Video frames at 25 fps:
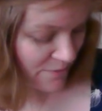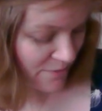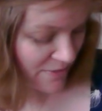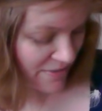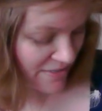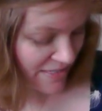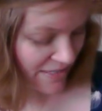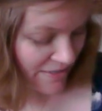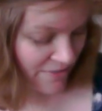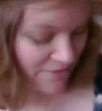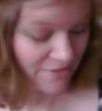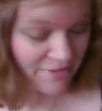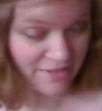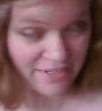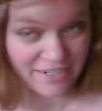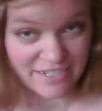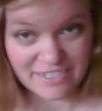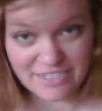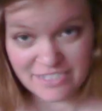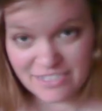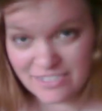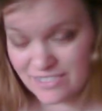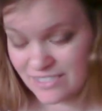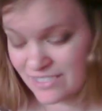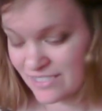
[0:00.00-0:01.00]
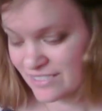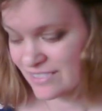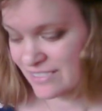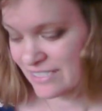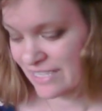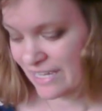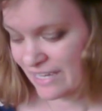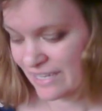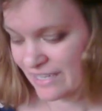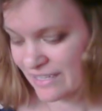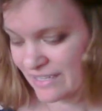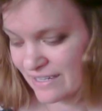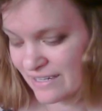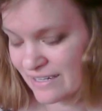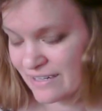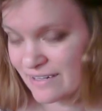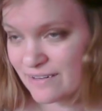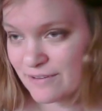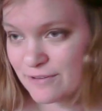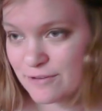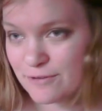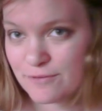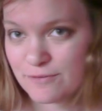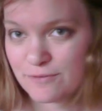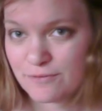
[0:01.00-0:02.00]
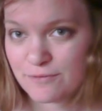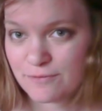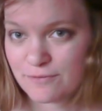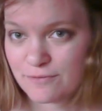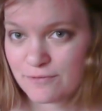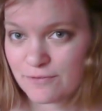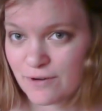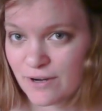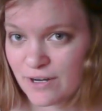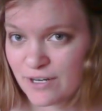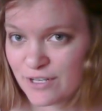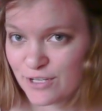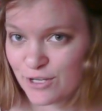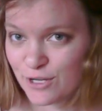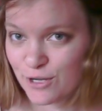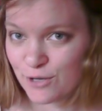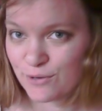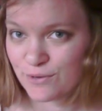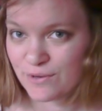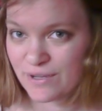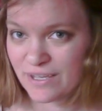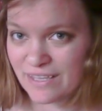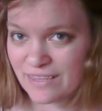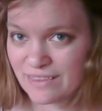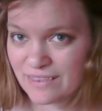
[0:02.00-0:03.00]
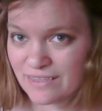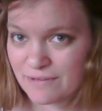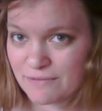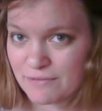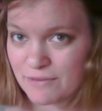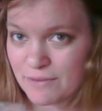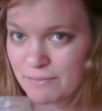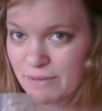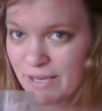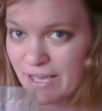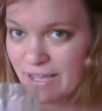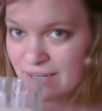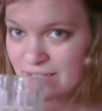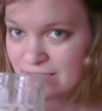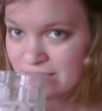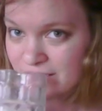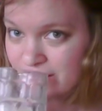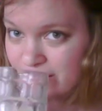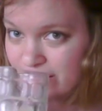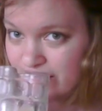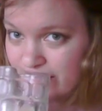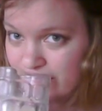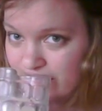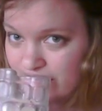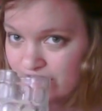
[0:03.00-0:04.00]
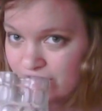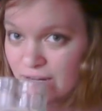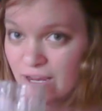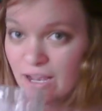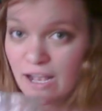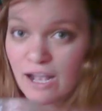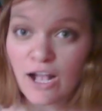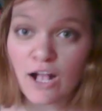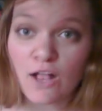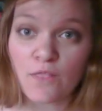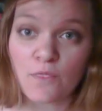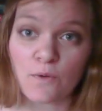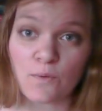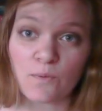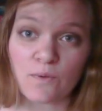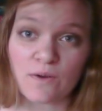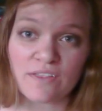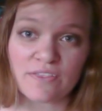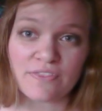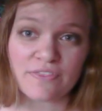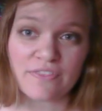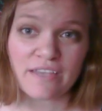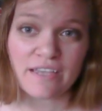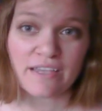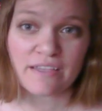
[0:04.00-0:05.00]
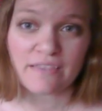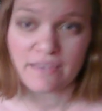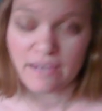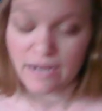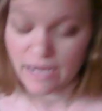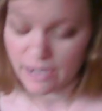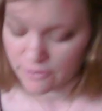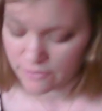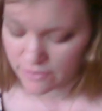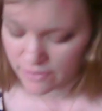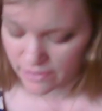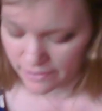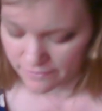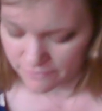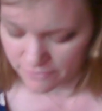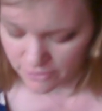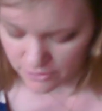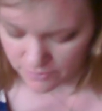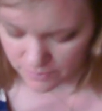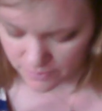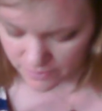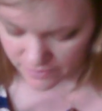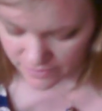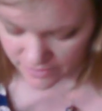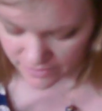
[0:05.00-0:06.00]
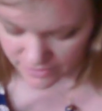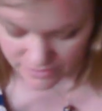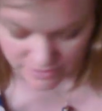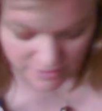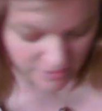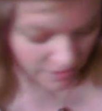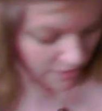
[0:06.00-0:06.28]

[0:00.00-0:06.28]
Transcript: once I finish the second front yoke and leave the back to later. The one thing that I would love your opinions